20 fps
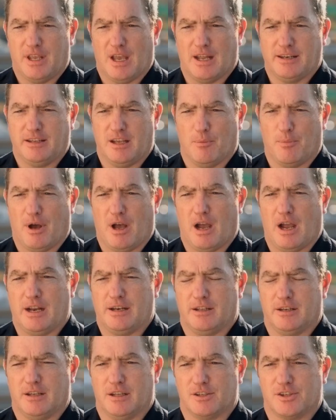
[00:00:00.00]
The idea
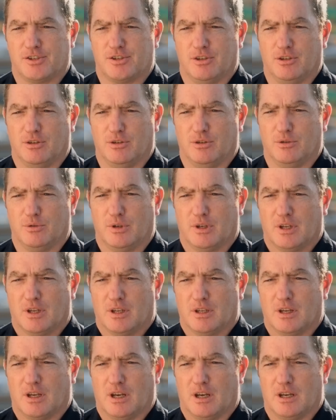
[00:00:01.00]
behind it is to
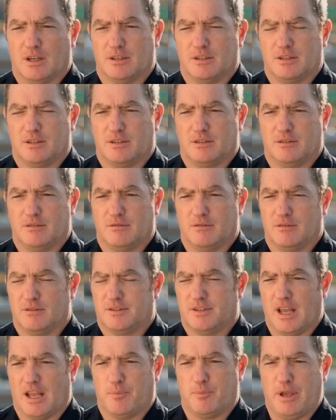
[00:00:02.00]

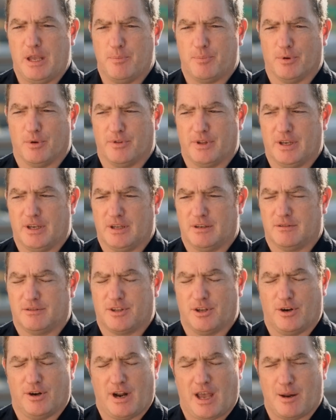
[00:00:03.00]
take people
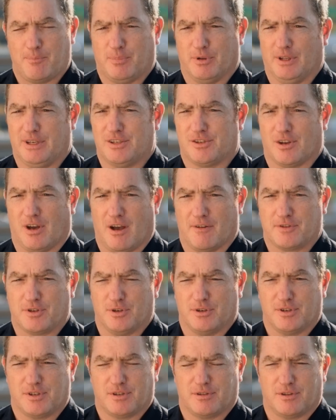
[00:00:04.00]
that are not police
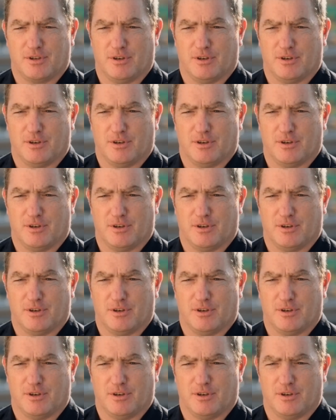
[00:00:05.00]
officers,